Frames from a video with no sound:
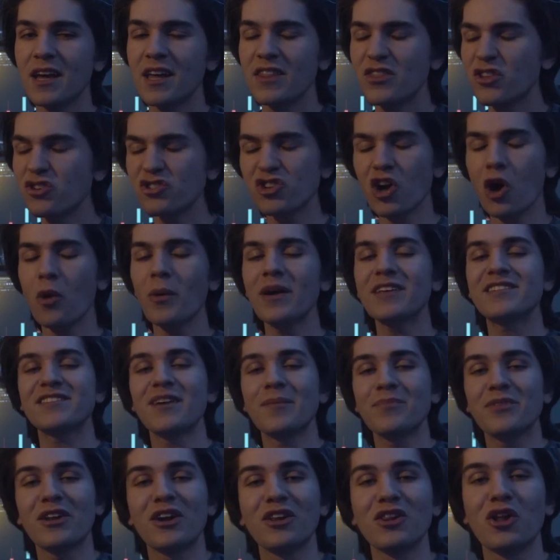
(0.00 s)
there's always
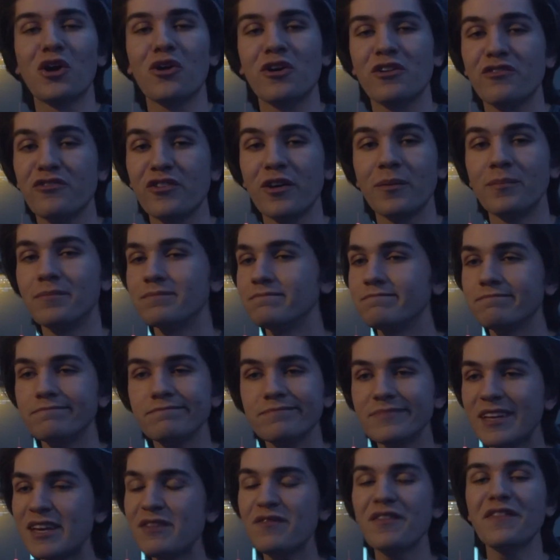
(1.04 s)
something to learn from
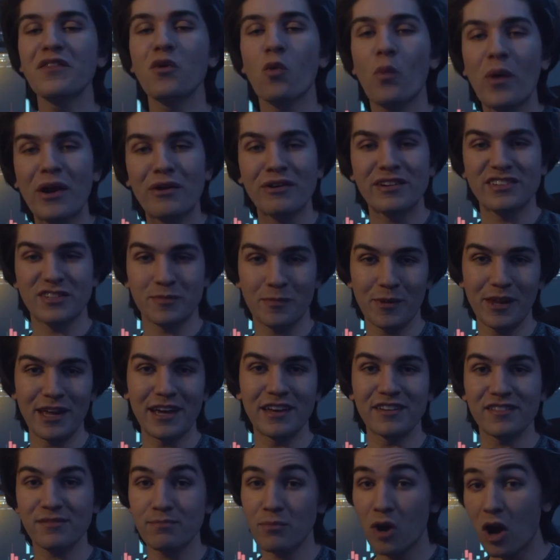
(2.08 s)
even the weirdest
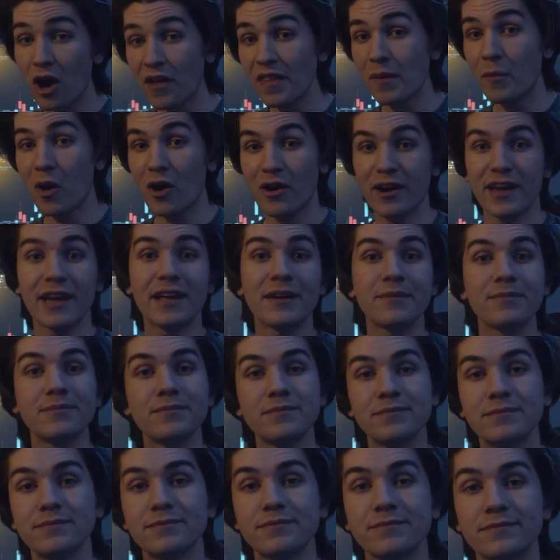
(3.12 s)
plays on the market.
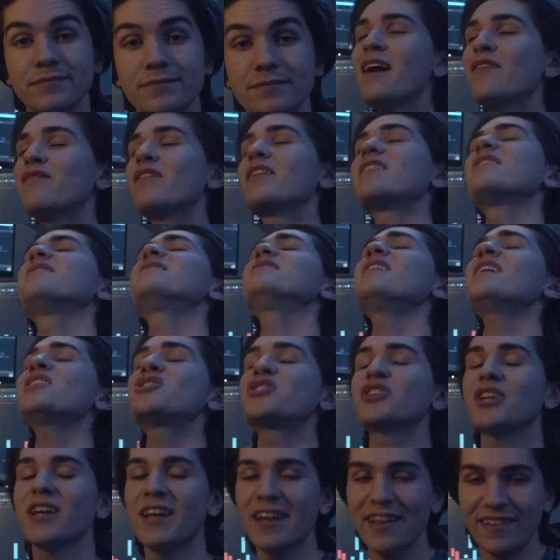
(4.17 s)
I have
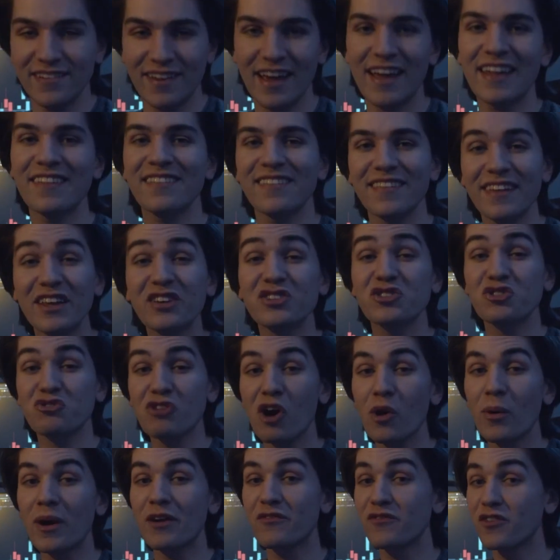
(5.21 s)
such an intense list
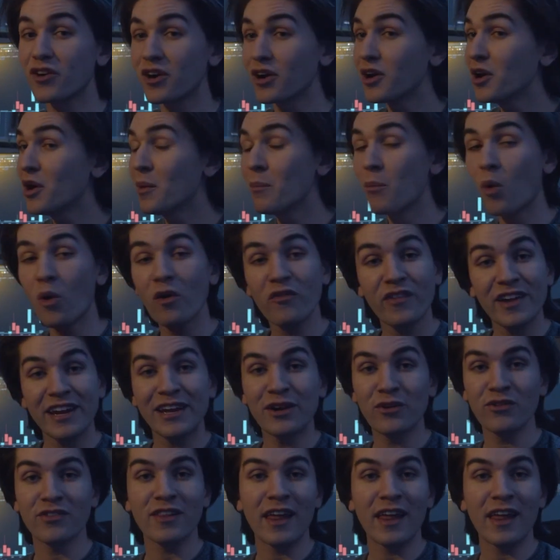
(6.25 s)
growing for more videos